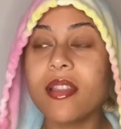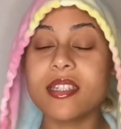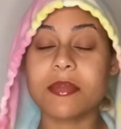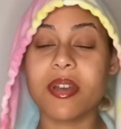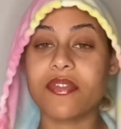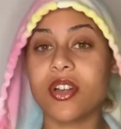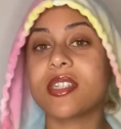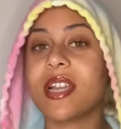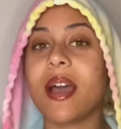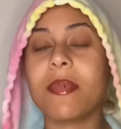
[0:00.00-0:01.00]
This is my
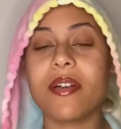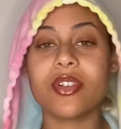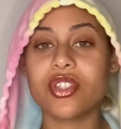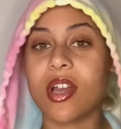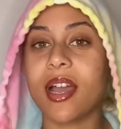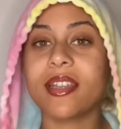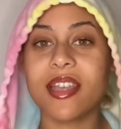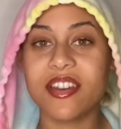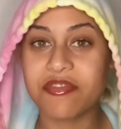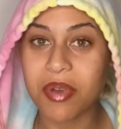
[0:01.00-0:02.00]
first time ever trying
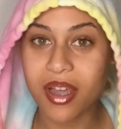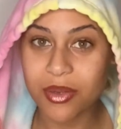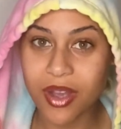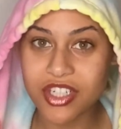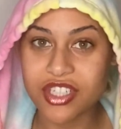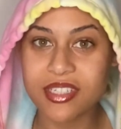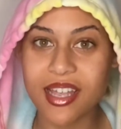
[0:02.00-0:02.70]
native body washes.